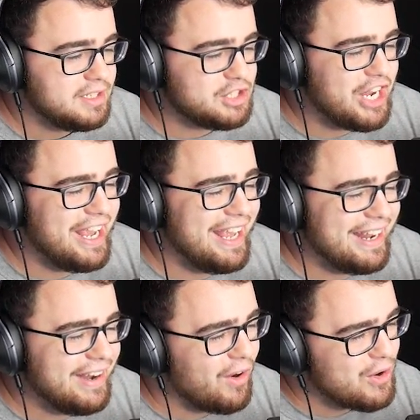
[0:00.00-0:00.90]

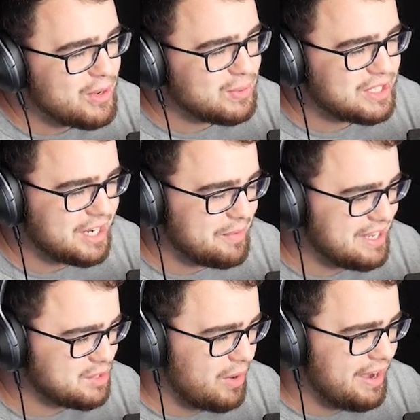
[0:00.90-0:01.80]
Jen, are you
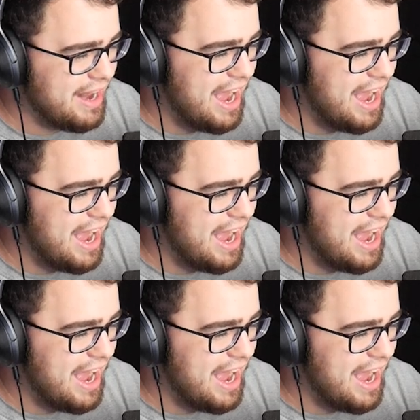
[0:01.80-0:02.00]
serious right now?